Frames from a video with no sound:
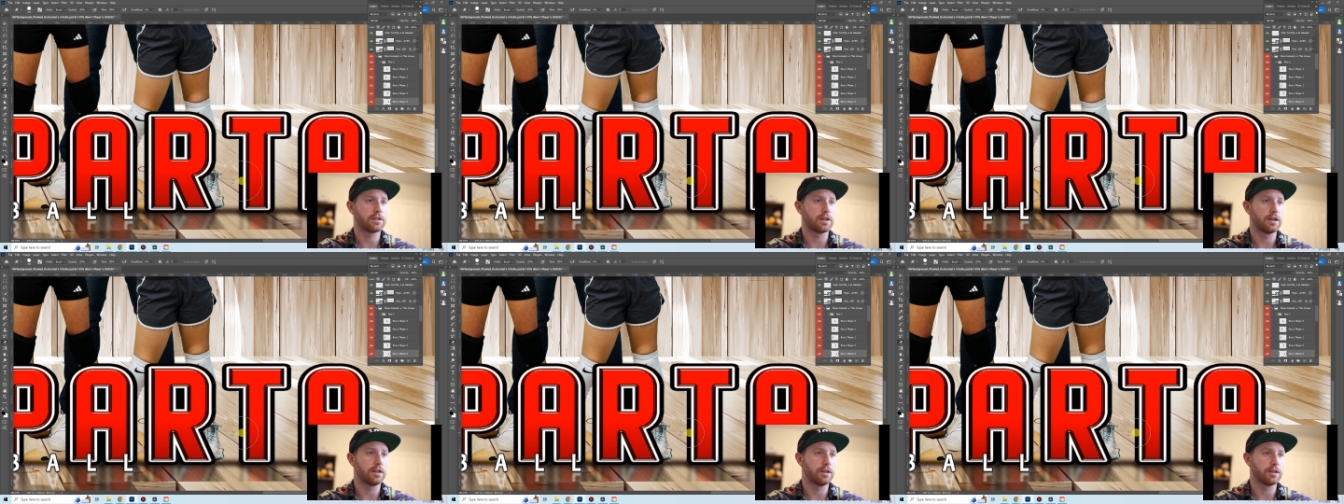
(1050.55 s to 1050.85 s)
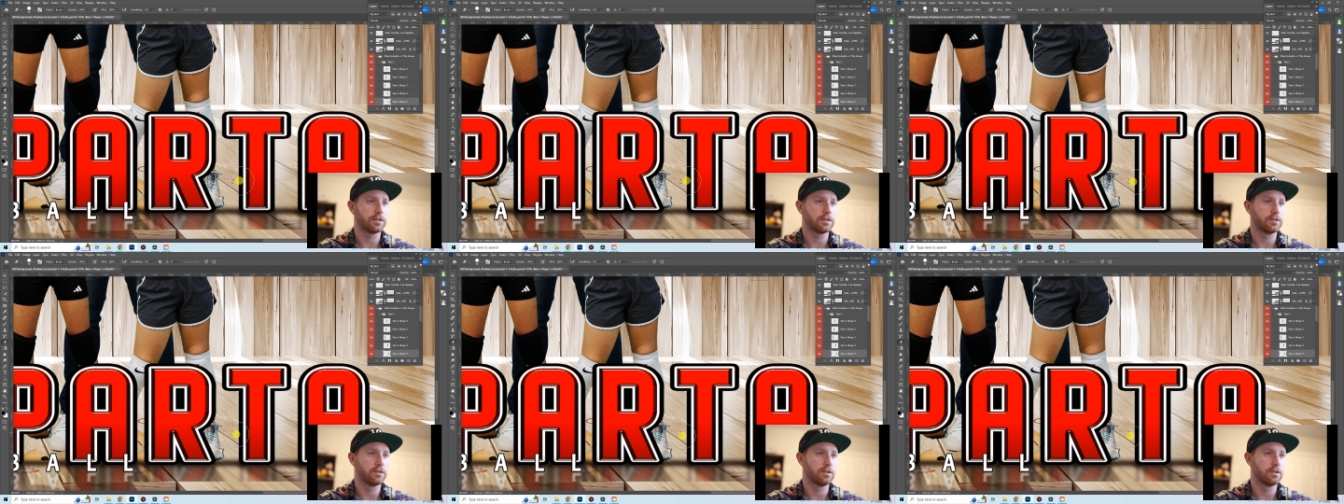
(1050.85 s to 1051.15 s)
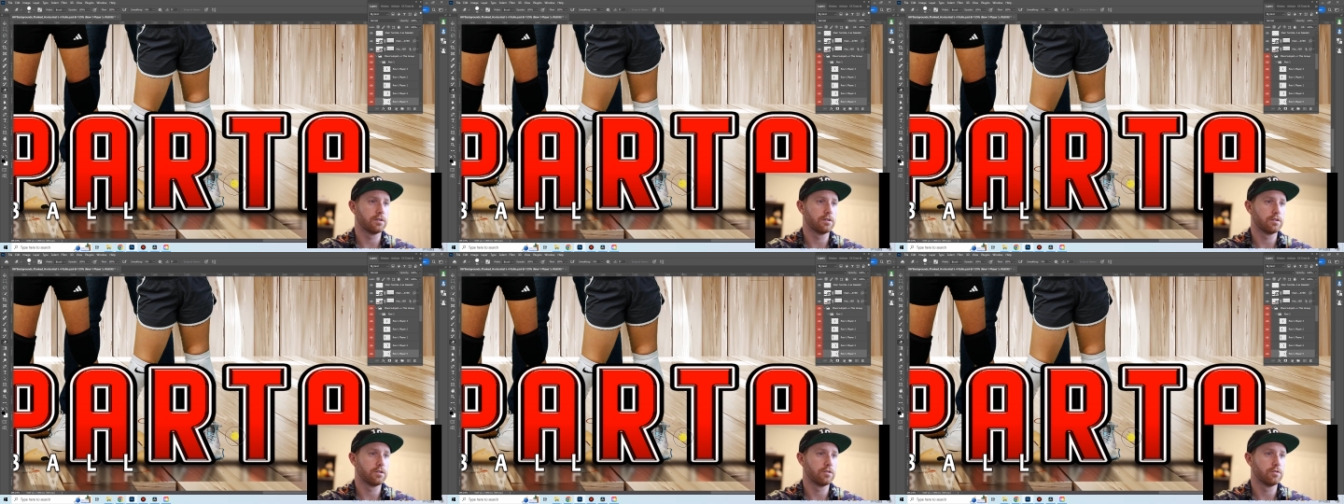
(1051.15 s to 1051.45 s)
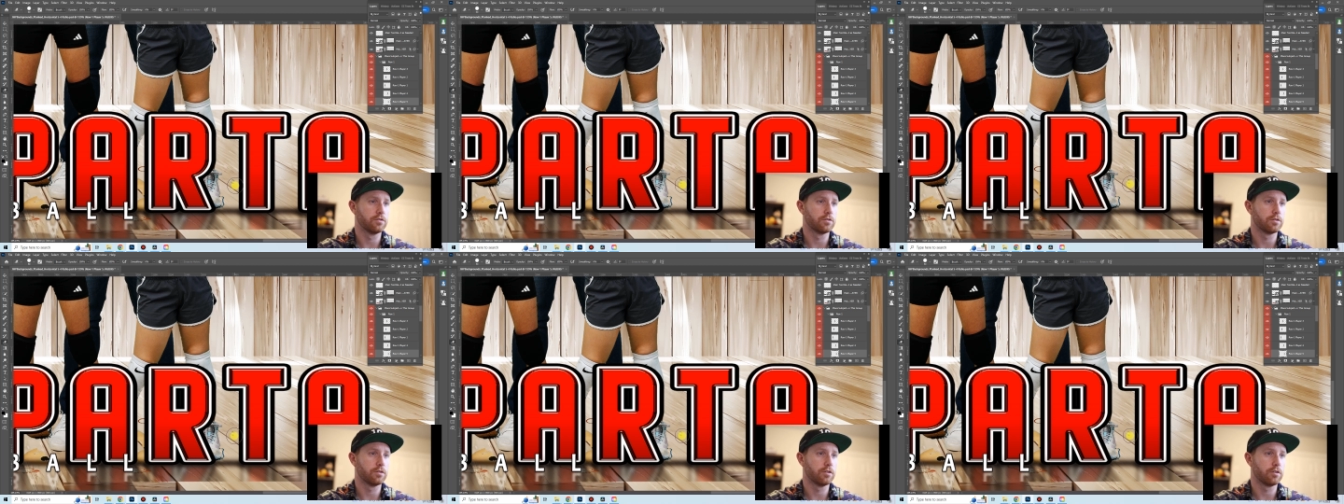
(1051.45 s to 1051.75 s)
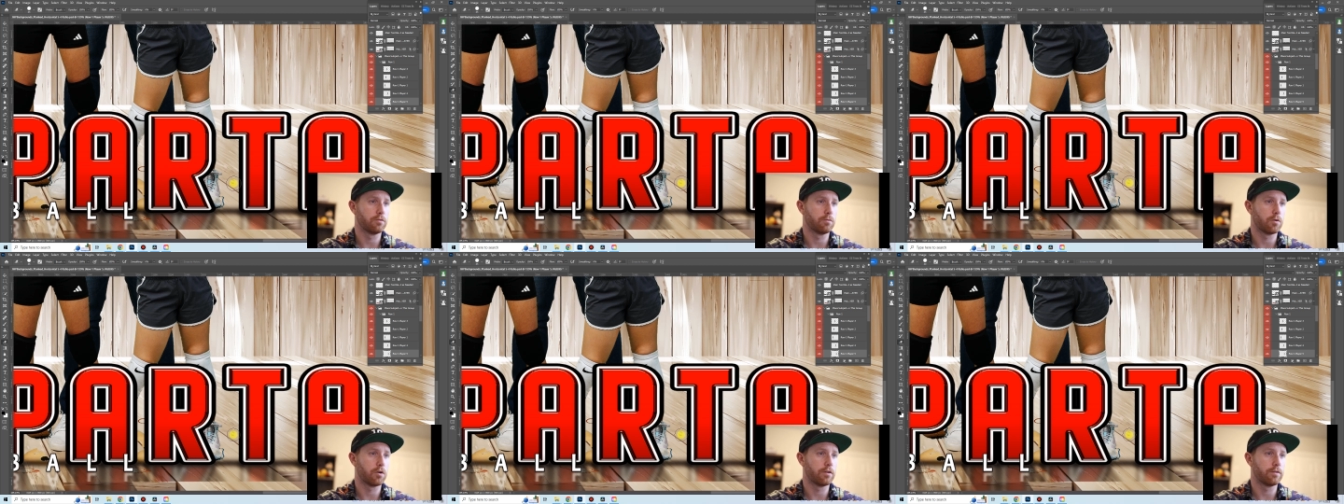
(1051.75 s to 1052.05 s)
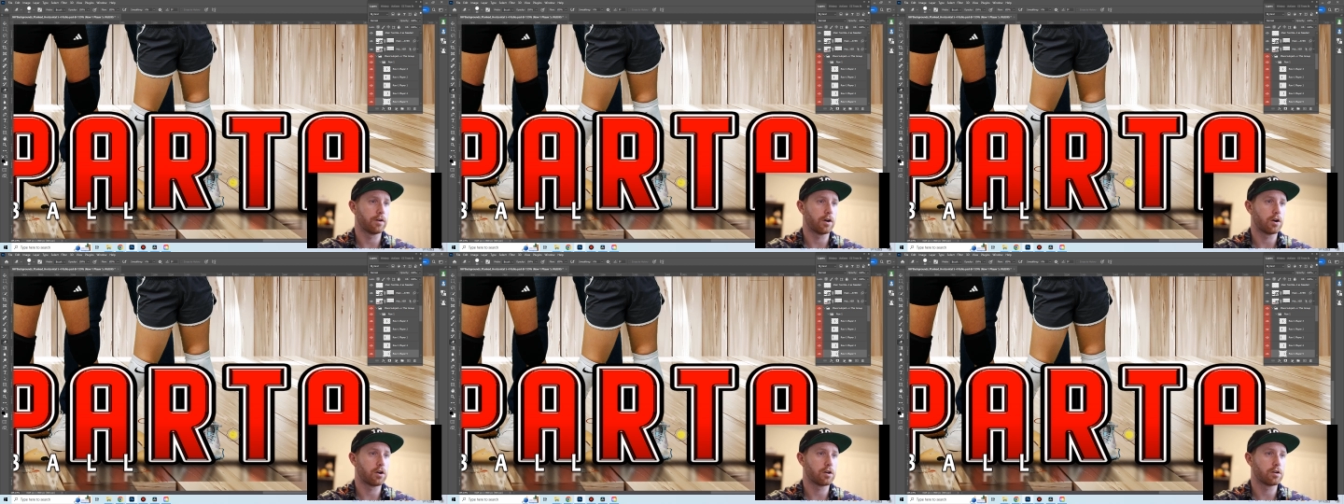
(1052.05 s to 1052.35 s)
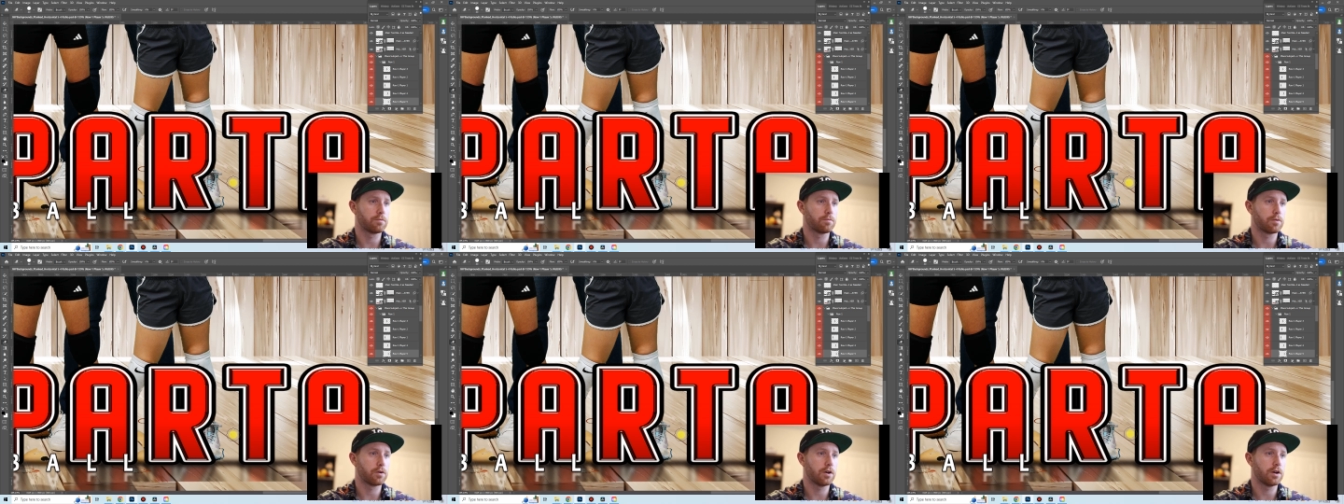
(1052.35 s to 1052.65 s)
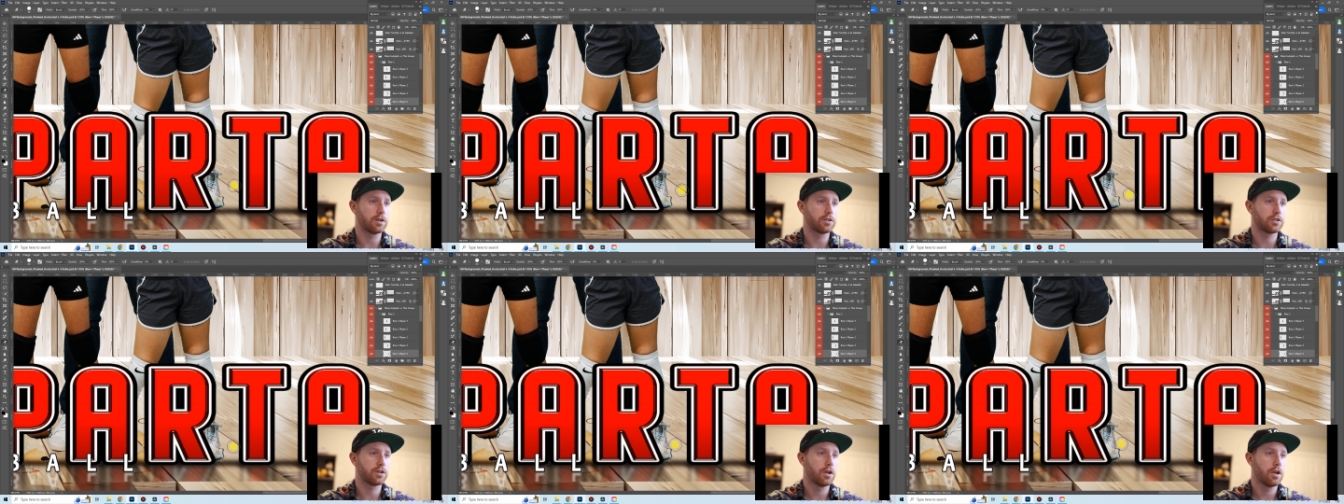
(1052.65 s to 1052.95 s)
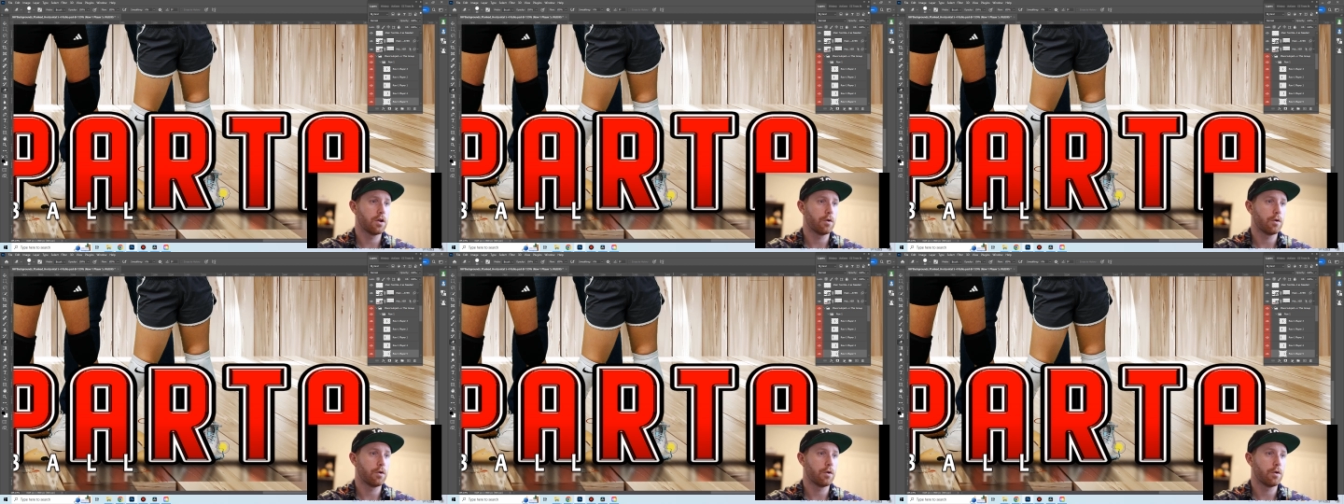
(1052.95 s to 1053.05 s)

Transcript: I like to use a little more of a hard brush.